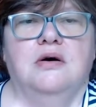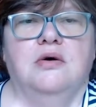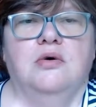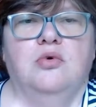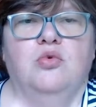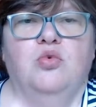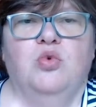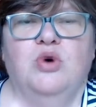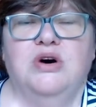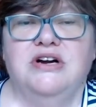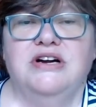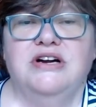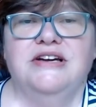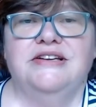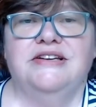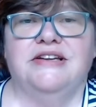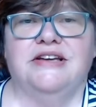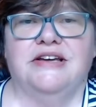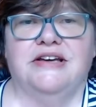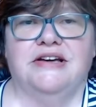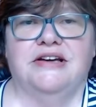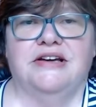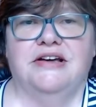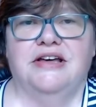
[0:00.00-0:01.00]
One
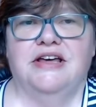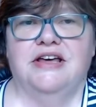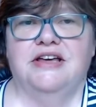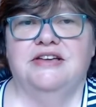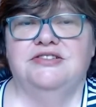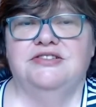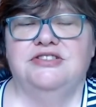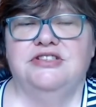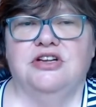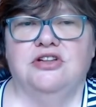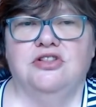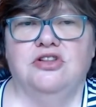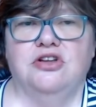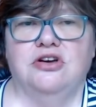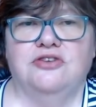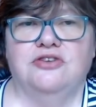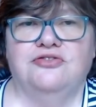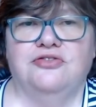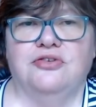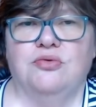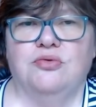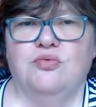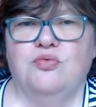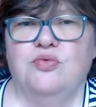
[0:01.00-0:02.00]
idea is to look
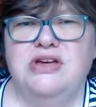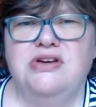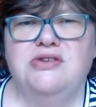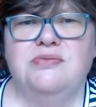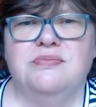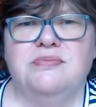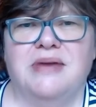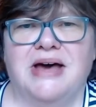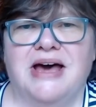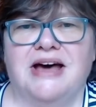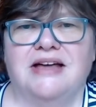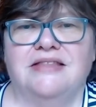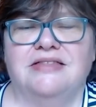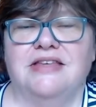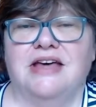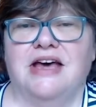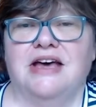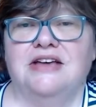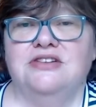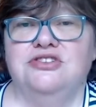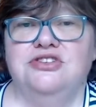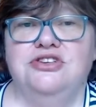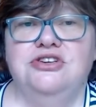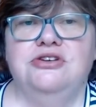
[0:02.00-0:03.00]
for real math
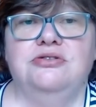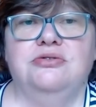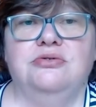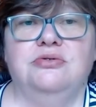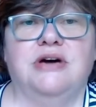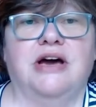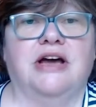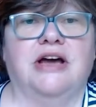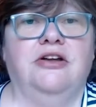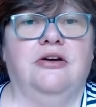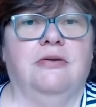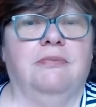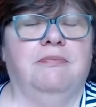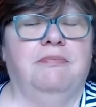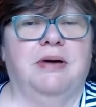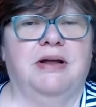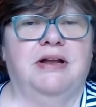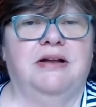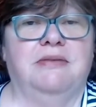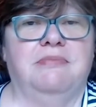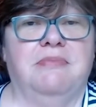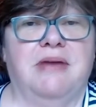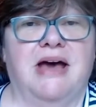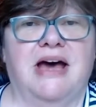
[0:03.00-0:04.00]
as you and your
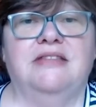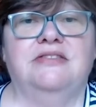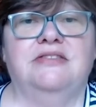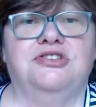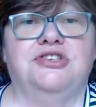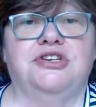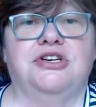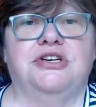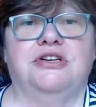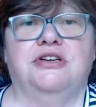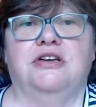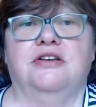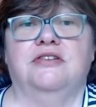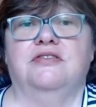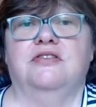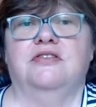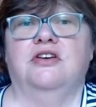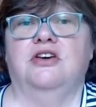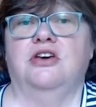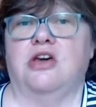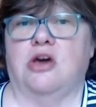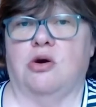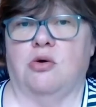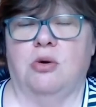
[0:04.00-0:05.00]
budding math
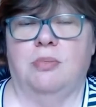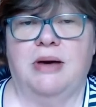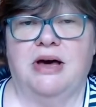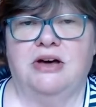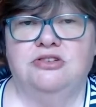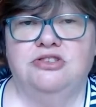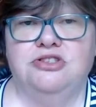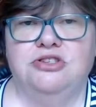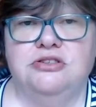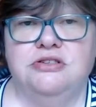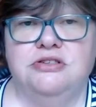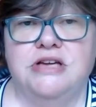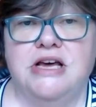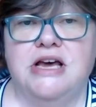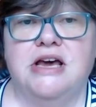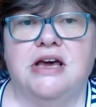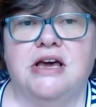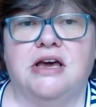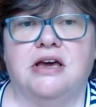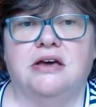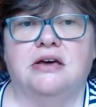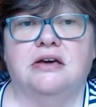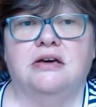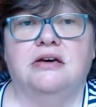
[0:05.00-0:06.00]
genius go about your
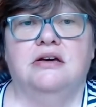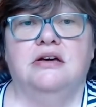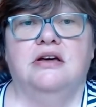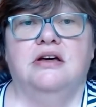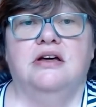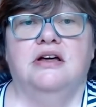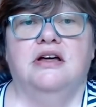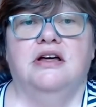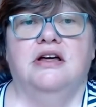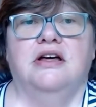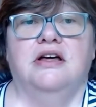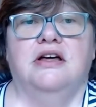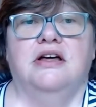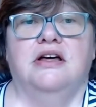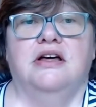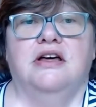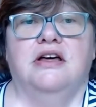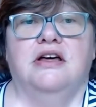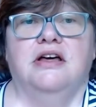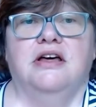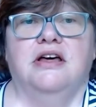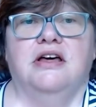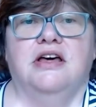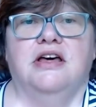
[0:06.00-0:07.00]
day.
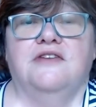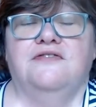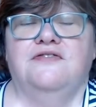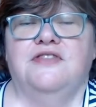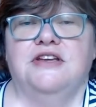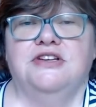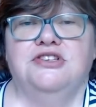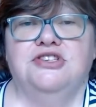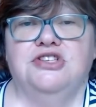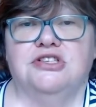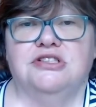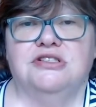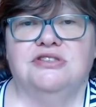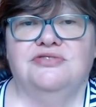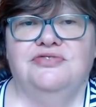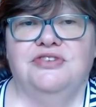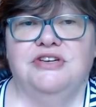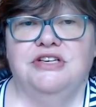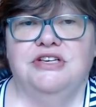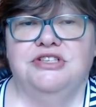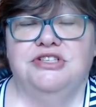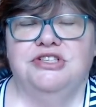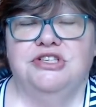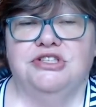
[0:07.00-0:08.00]
If they just
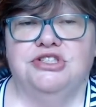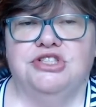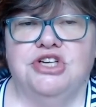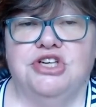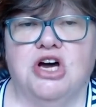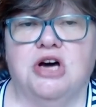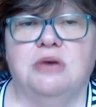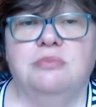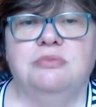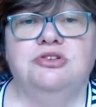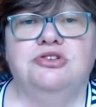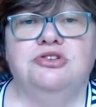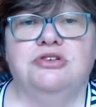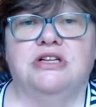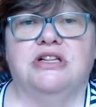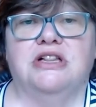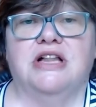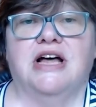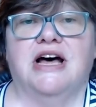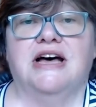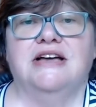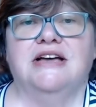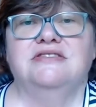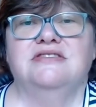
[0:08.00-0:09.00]
finished a geometry
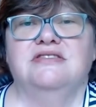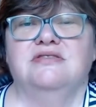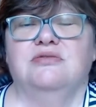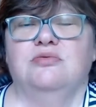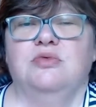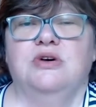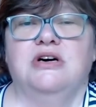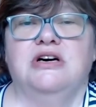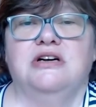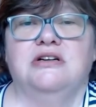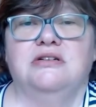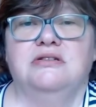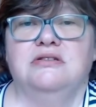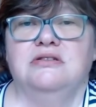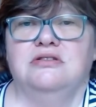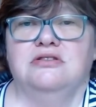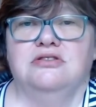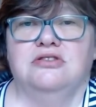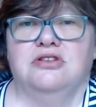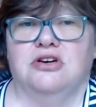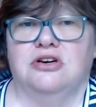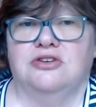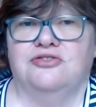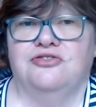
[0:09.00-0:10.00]
class, well,
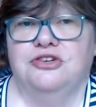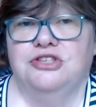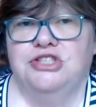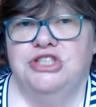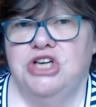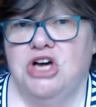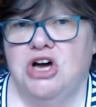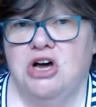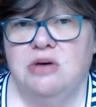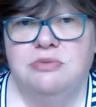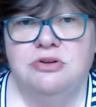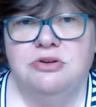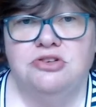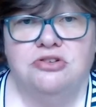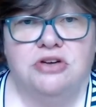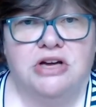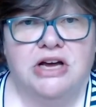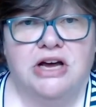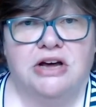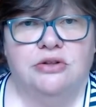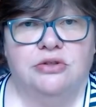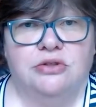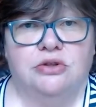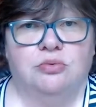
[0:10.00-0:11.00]
look for geometry
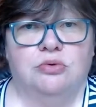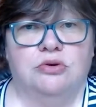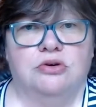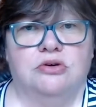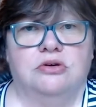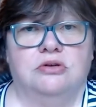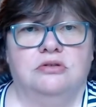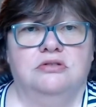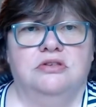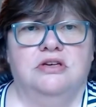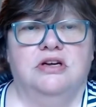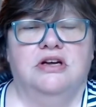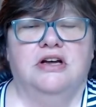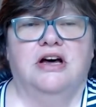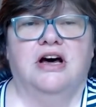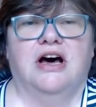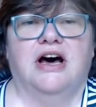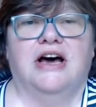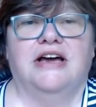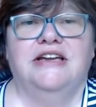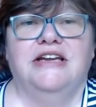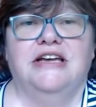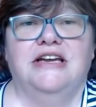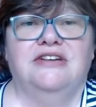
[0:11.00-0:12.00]
out in the world.
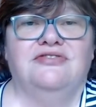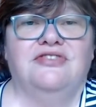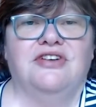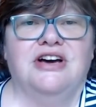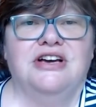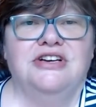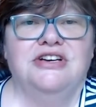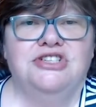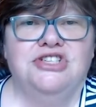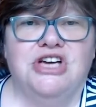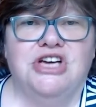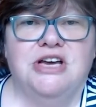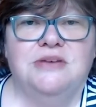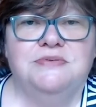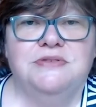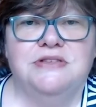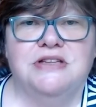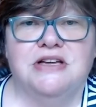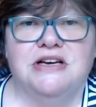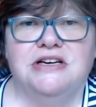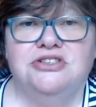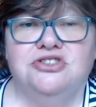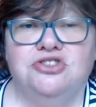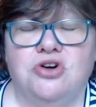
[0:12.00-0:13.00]
Identify shapes
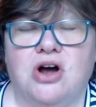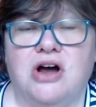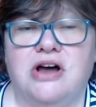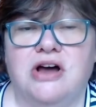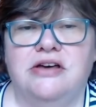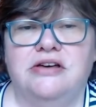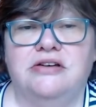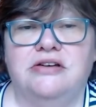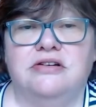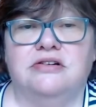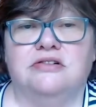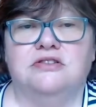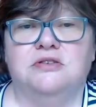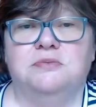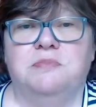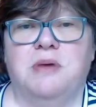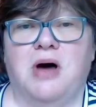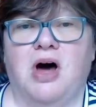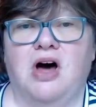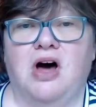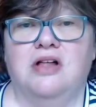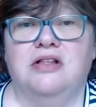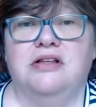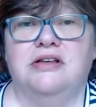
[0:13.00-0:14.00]
like triangles,
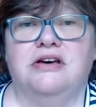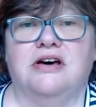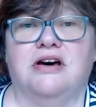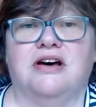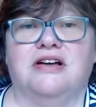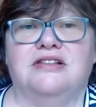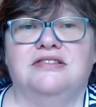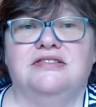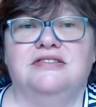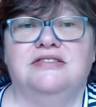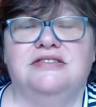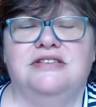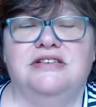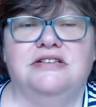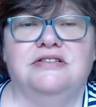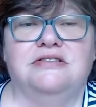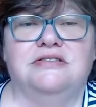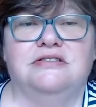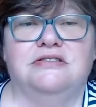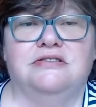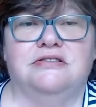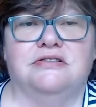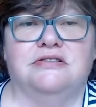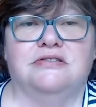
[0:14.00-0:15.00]
polygons,
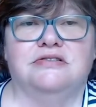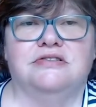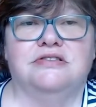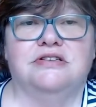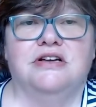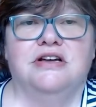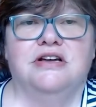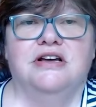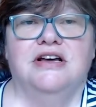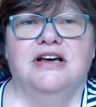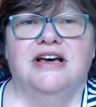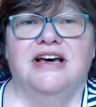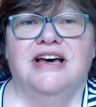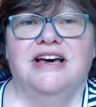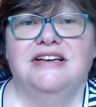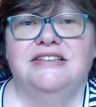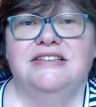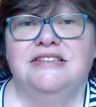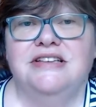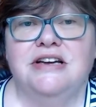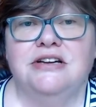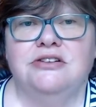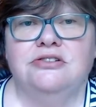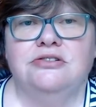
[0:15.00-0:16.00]
cylinders,
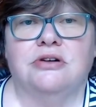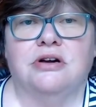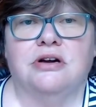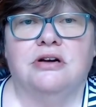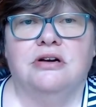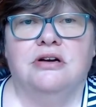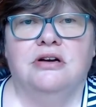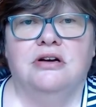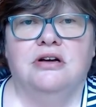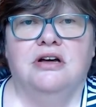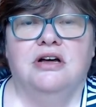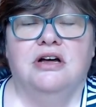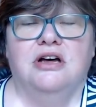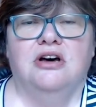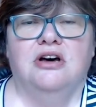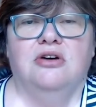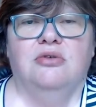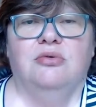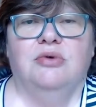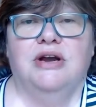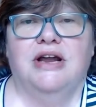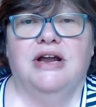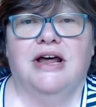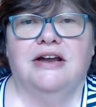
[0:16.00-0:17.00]
etc.
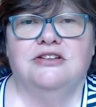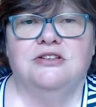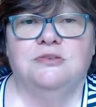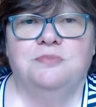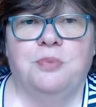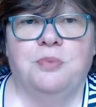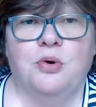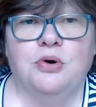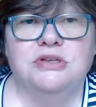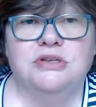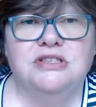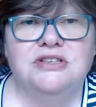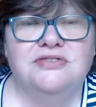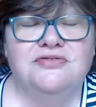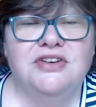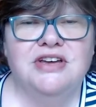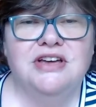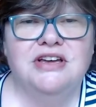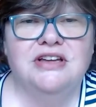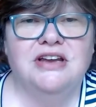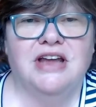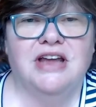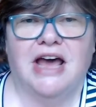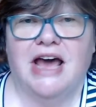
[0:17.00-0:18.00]
When at a sports
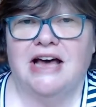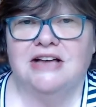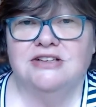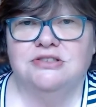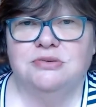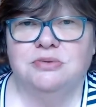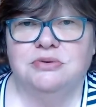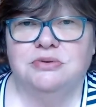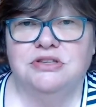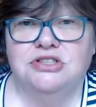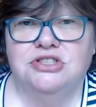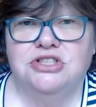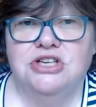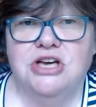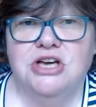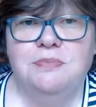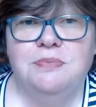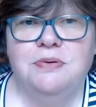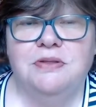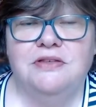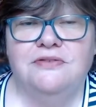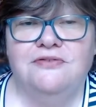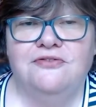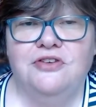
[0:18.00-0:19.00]
event, ask what the shape
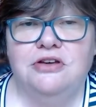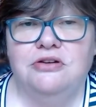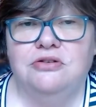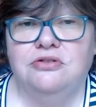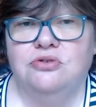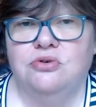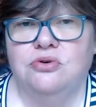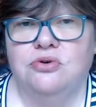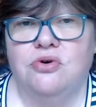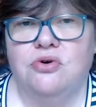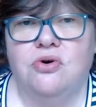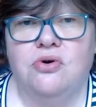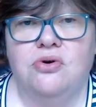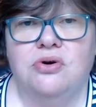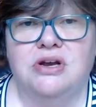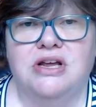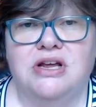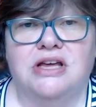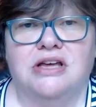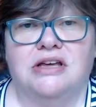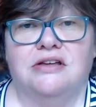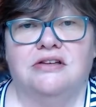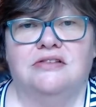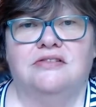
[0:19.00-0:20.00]
of the field or court
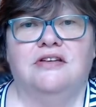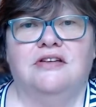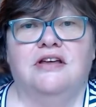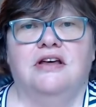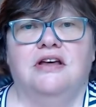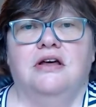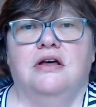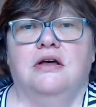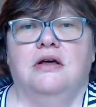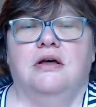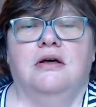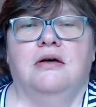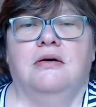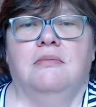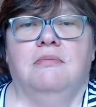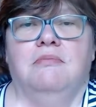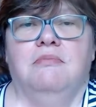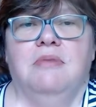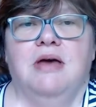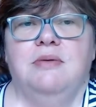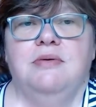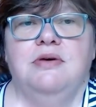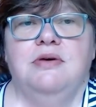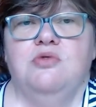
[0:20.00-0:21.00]
is.
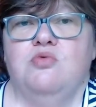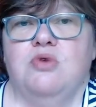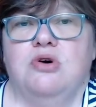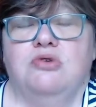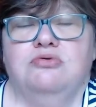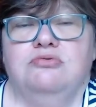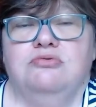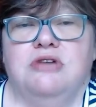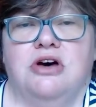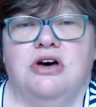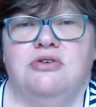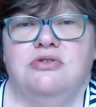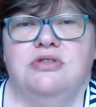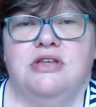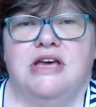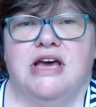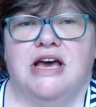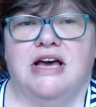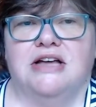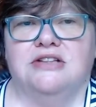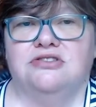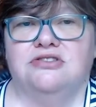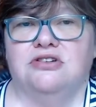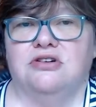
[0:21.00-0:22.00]
Maybe you won't know the
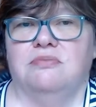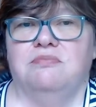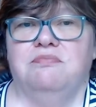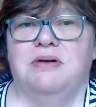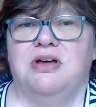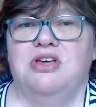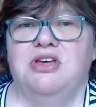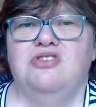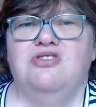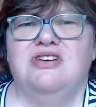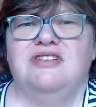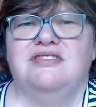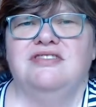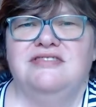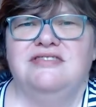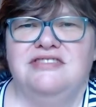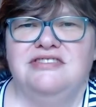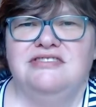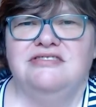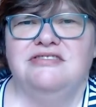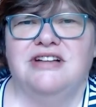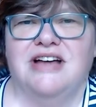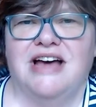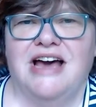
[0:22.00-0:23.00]
answer, but you can
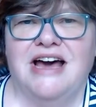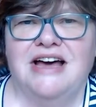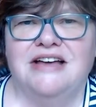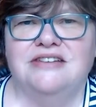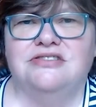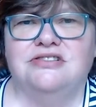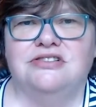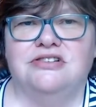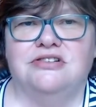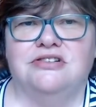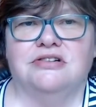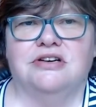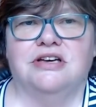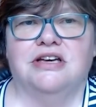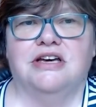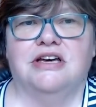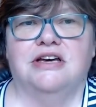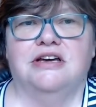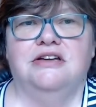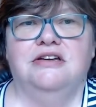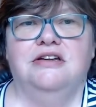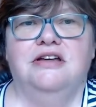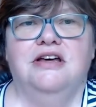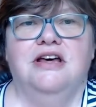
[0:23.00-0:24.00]
still ask your
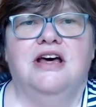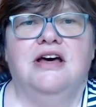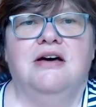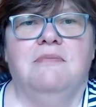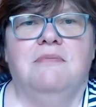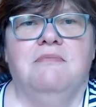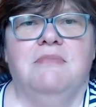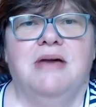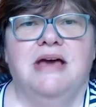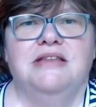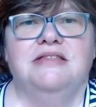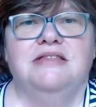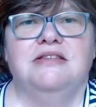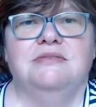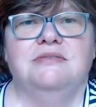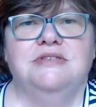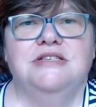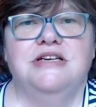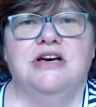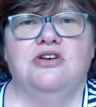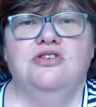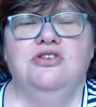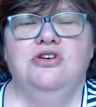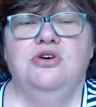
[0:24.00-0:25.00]
kid, make them
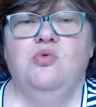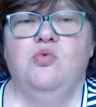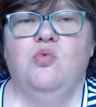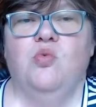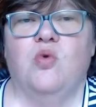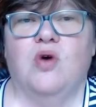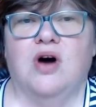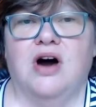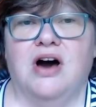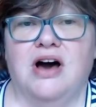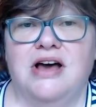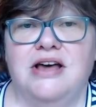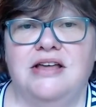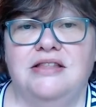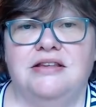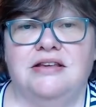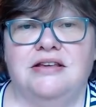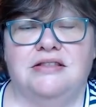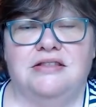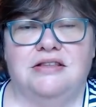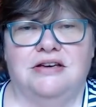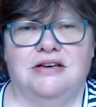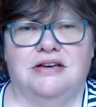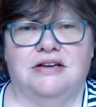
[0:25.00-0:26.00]
tell you why they
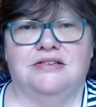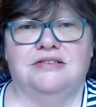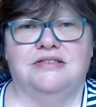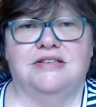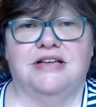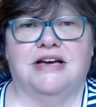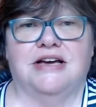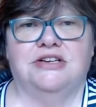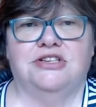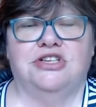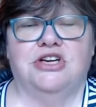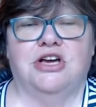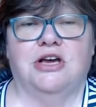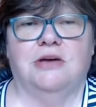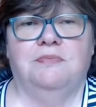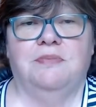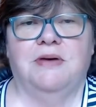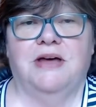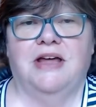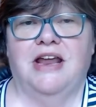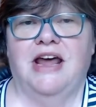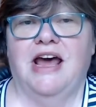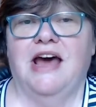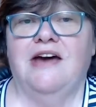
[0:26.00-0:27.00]
think it is that shape,
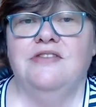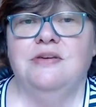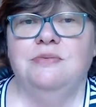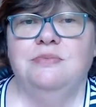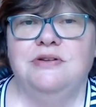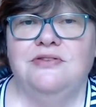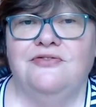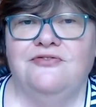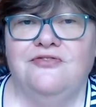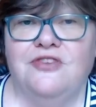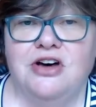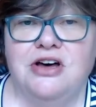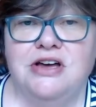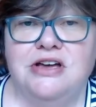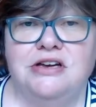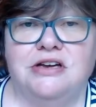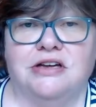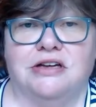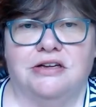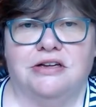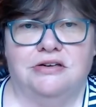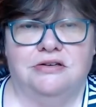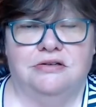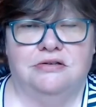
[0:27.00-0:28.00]
and have them define it.